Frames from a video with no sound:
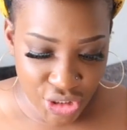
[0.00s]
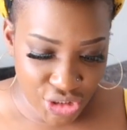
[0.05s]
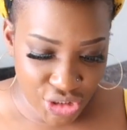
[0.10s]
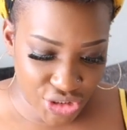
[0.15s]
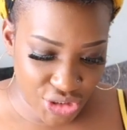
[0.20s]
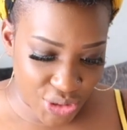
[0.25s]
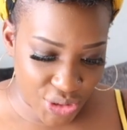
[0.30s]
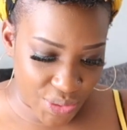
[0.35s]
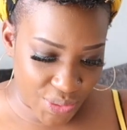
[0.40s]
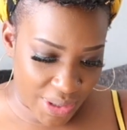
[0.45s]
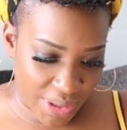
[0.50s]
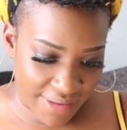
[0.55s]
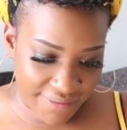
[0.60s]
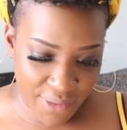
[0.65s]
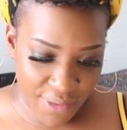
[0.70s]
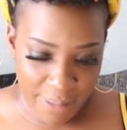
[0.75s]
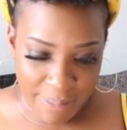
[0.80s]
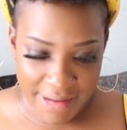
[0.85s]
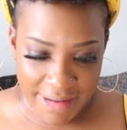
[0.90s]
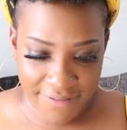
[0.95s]
So
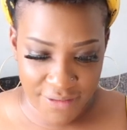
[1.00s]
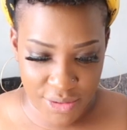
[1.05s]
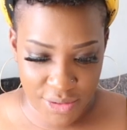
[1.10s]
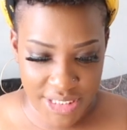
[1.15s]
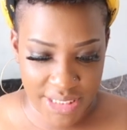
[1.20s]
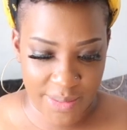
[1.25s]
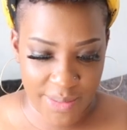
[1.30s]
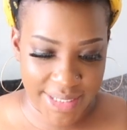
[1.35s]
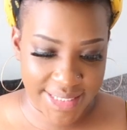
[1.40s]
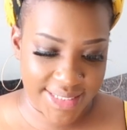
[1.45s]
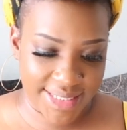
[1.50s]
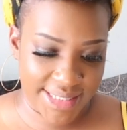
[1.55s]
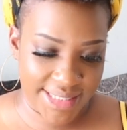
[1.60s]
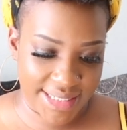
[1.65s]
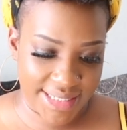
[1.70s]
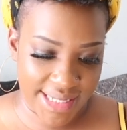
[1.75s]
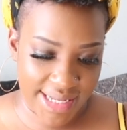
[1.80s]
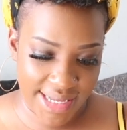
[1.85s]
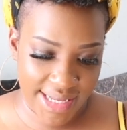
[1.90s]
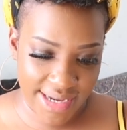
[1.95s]
I've got my forty
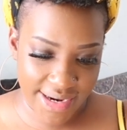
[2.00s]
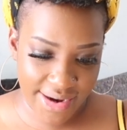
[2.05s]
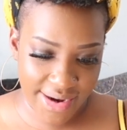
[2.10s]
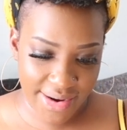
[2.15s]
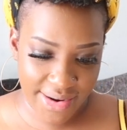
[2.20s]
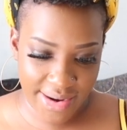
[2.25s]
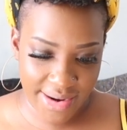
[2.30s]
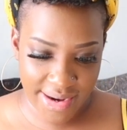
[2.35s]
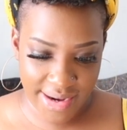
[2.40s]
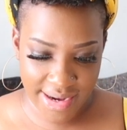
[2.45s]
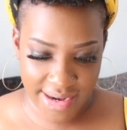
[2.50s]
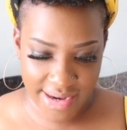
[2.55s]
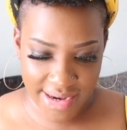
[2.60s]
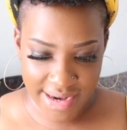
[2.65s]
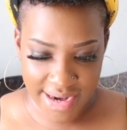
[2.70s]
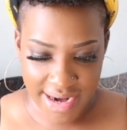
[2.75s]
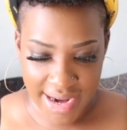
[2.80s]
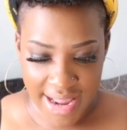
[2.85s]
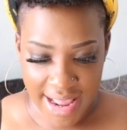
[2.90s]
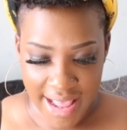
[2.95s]
questions here,
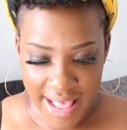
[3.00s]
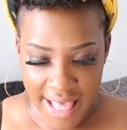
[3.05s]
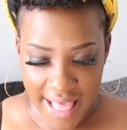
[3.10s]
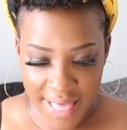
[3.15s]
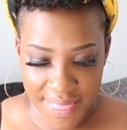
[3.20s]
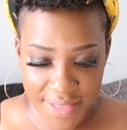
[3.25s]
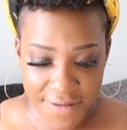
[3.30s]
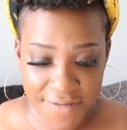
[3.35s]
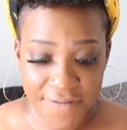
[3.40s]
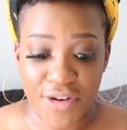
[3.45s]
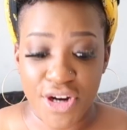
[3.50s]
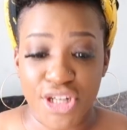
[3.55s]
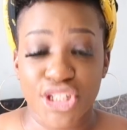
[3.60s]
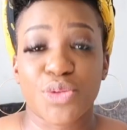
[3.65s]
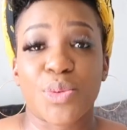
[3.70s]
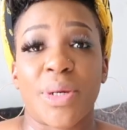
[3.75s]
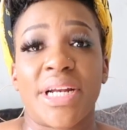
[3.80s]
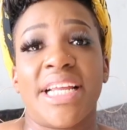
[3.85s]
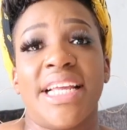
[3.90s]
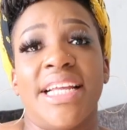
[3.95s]
and the
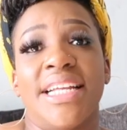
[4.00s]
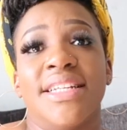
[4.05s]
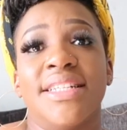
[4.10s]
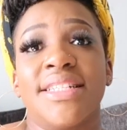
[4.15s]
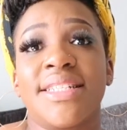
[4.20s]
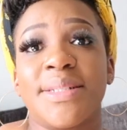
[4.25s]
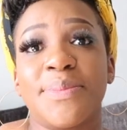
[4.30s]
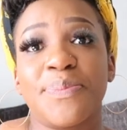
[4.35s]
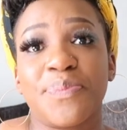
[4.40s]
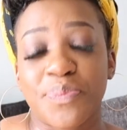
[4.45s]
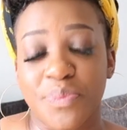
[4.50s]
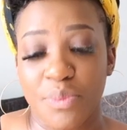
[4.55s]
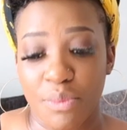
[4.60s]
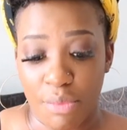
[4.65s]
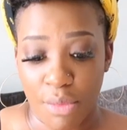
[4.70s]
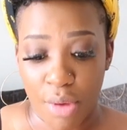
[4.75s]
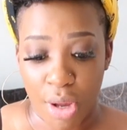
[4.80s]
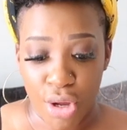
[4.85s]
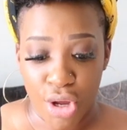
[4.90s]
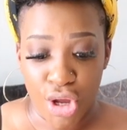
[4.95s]
first one is,
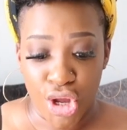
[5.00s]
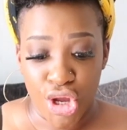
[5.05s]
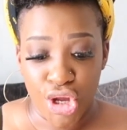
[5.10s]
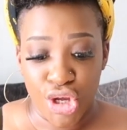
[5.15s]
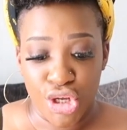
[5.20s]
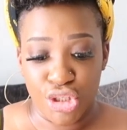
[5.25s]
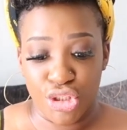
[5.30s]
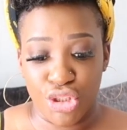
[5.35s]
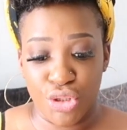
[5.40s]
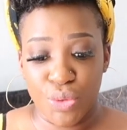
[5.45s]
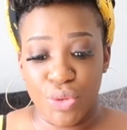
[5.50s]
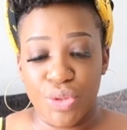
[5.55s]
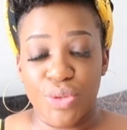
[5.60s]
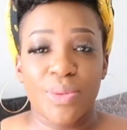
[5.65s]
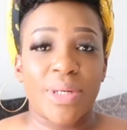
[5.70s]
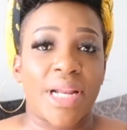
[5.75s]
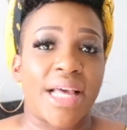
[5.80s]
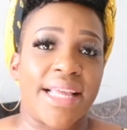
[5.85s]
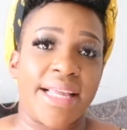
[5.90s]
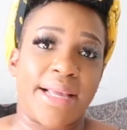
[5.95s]
do
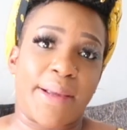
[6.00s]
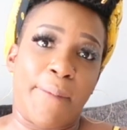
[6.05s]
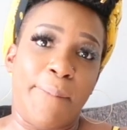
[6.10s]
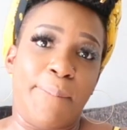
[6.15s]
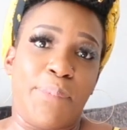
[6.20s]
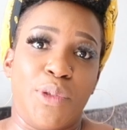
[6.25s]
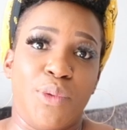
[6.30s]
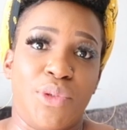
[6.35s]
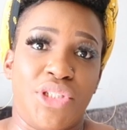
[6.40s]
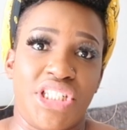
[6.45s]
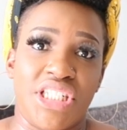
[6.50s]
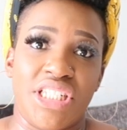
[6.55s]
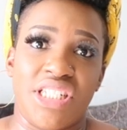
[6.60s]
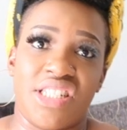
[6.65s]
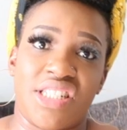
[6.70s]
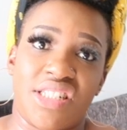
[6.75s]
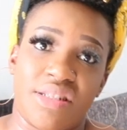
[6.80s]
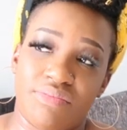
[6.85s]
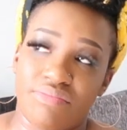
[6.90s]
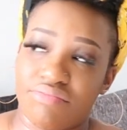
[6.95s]
you like blue
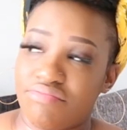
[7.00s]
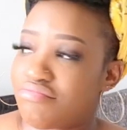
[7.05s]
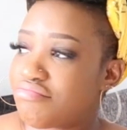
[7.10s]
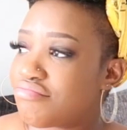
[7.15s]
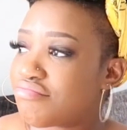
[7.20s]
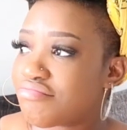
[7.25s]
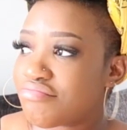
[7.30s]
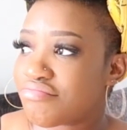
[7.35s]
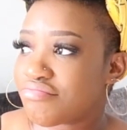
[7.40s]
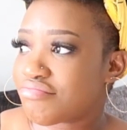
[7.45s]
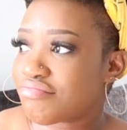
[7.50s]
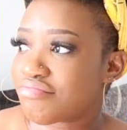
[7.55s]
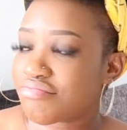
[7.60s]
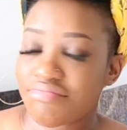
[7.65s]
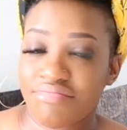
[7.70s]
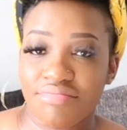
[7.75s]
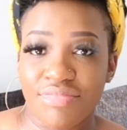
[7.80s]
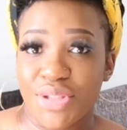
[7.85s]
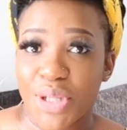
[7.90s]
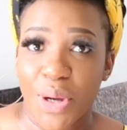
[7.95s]
cheese?
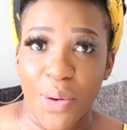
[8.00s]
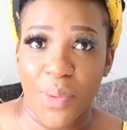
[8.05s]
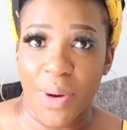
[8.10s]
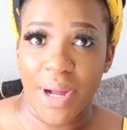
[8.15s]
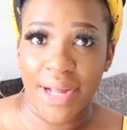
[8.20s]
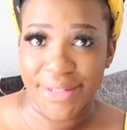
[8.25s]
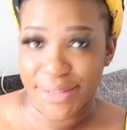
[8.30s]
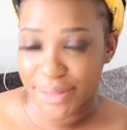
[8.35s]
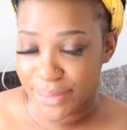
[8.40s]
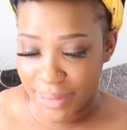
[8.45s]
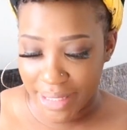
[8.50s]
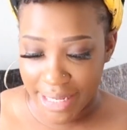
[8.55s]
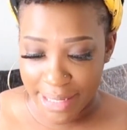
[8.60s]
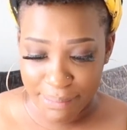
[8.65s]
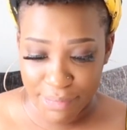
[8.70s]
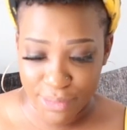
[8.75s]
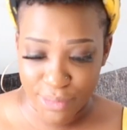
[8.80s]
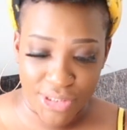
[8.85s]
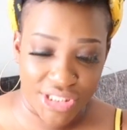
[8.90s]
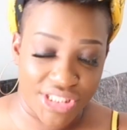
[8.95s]
No, I don't
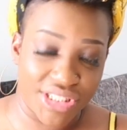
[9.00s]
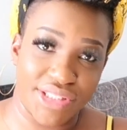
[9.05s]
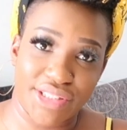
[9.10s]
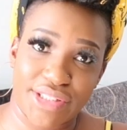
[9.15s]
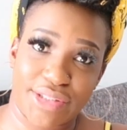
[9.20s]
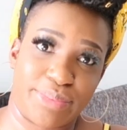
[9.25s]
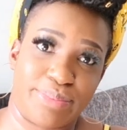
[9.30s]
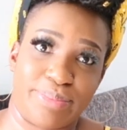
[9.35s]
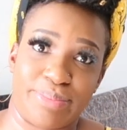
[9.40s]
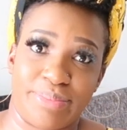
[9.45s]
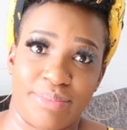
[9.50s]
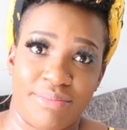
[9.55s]
like blue cheese.